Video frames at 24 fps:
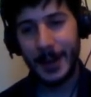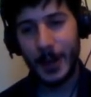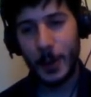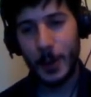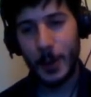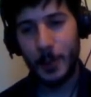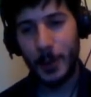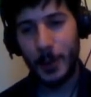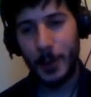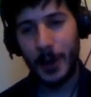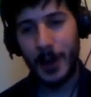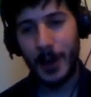
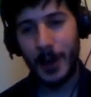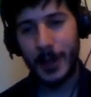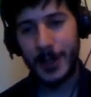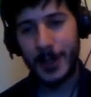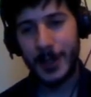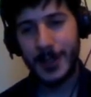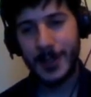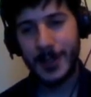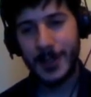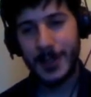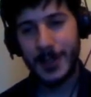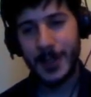but
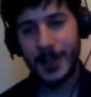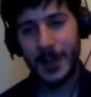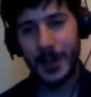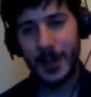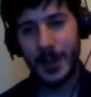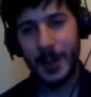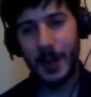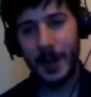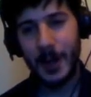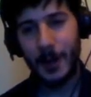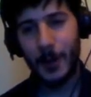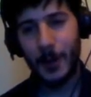
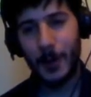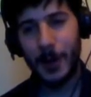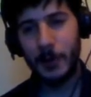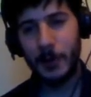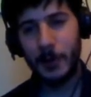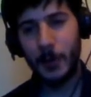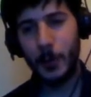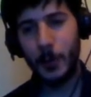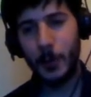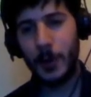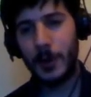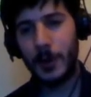around
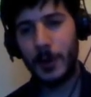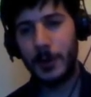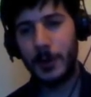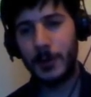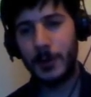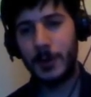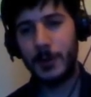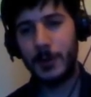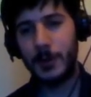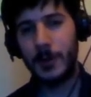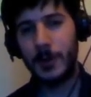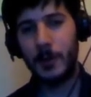the
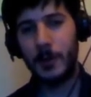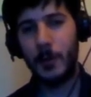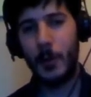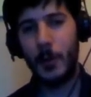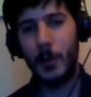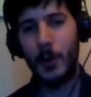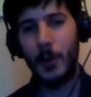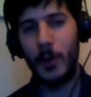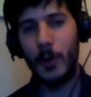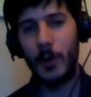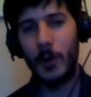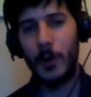world, the
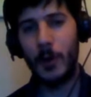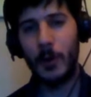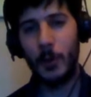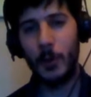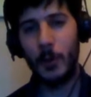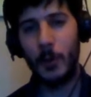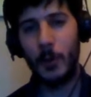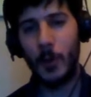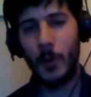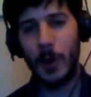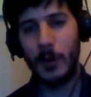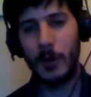more
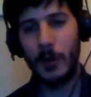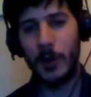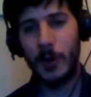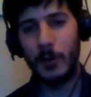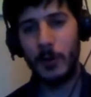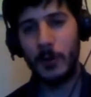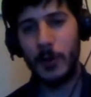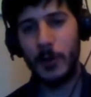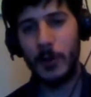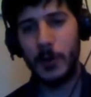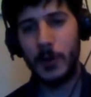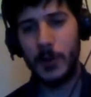
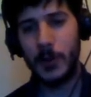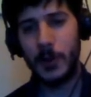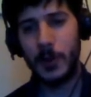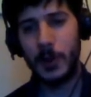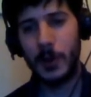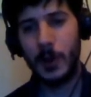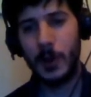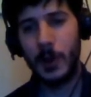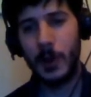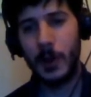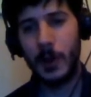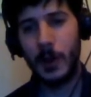well-known
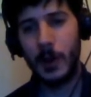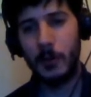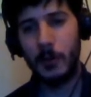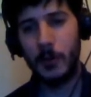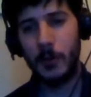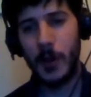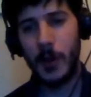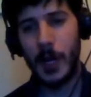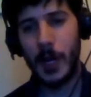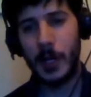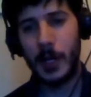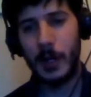version I've
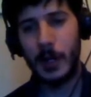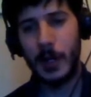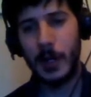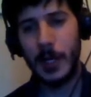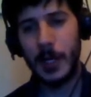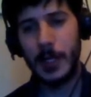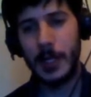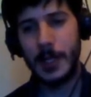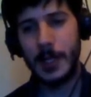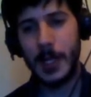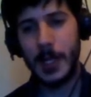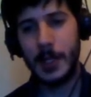read
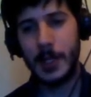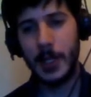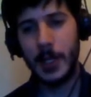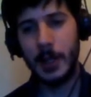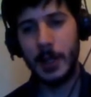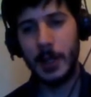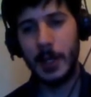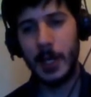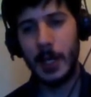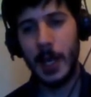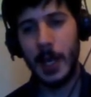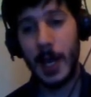is actually
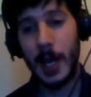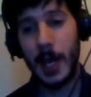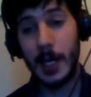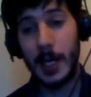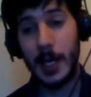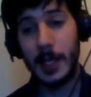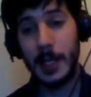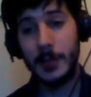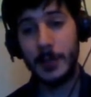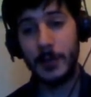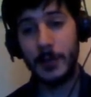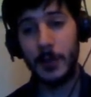the
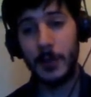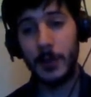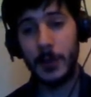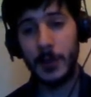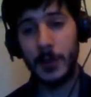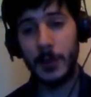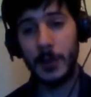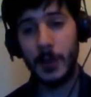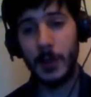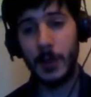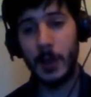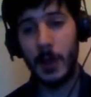NES
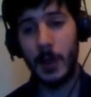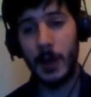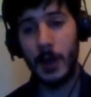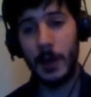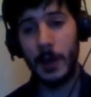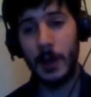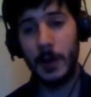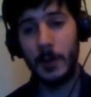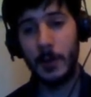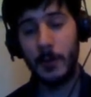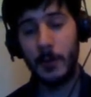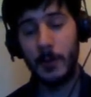version.
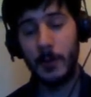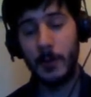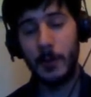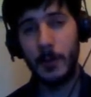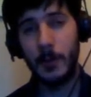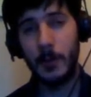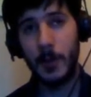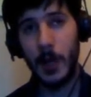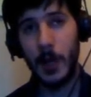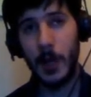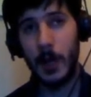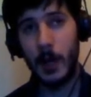
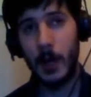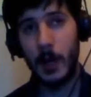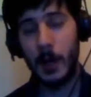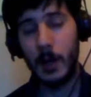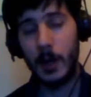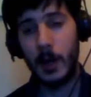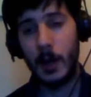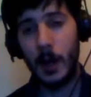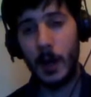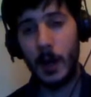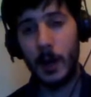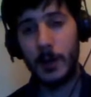
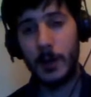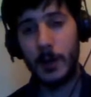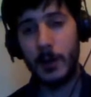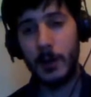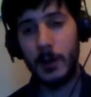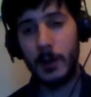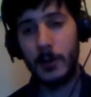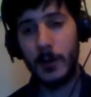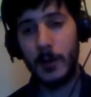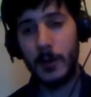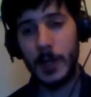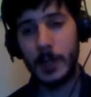I don't know
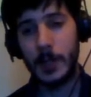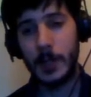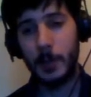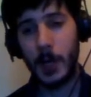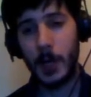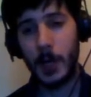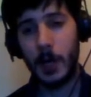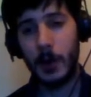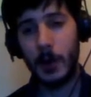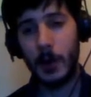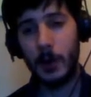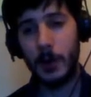if it's
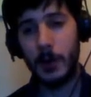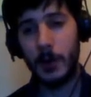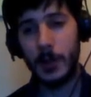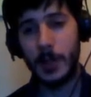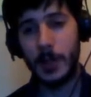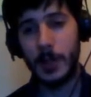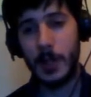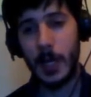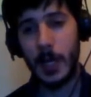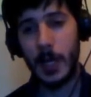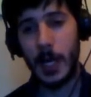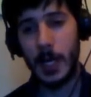because
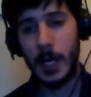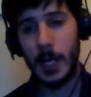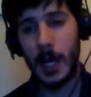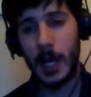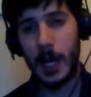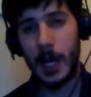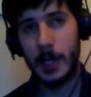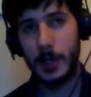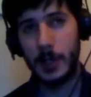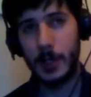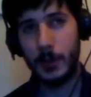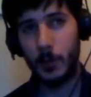the
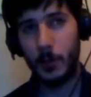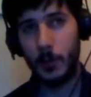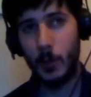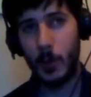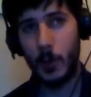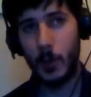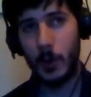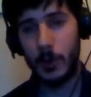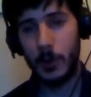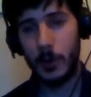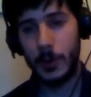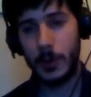NES
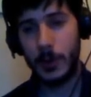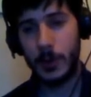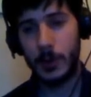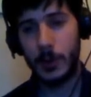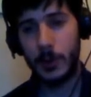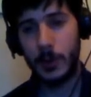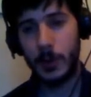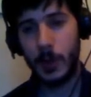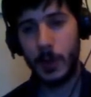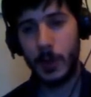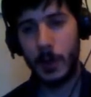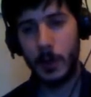was
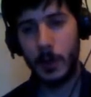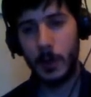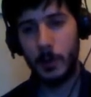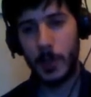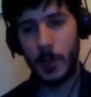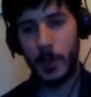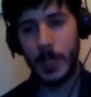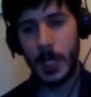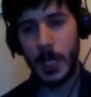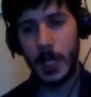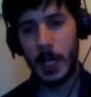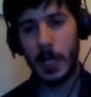
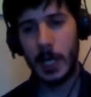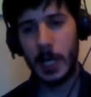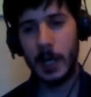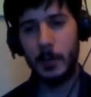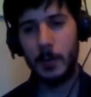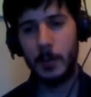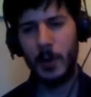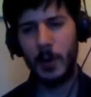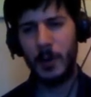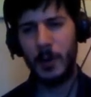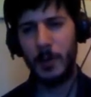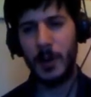particularly
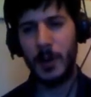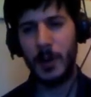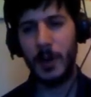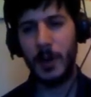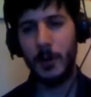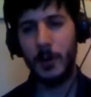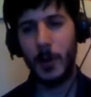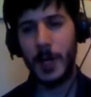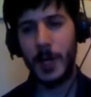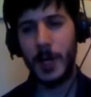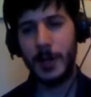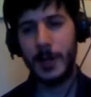popular
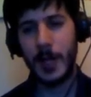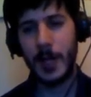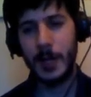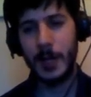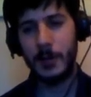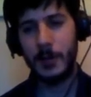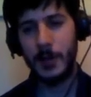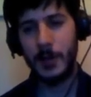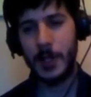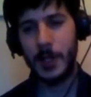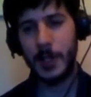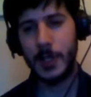when
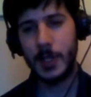Tetris